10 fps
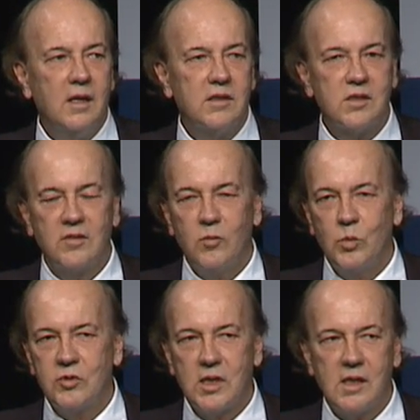He's several
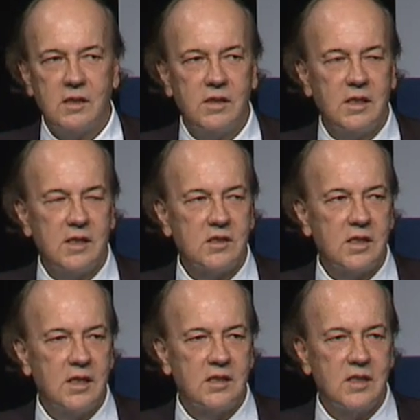moves ahead of the United
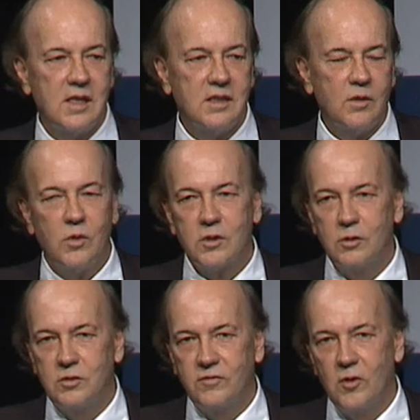States, and they won't
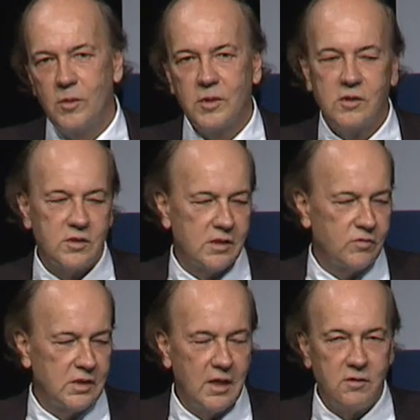go too far because of
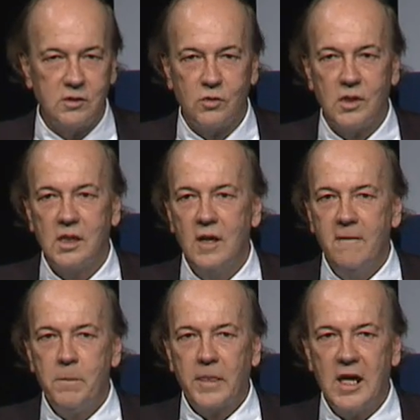this retaliatory
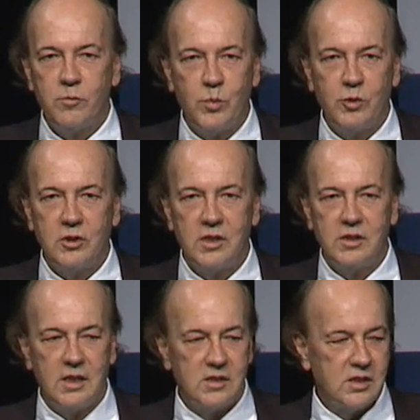capability of
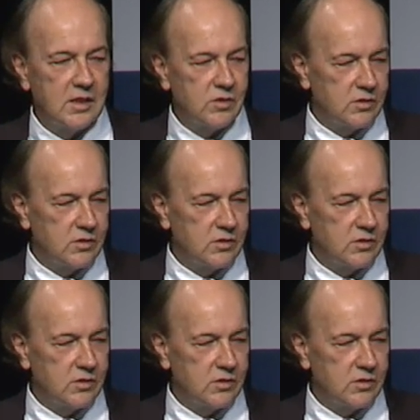the United States.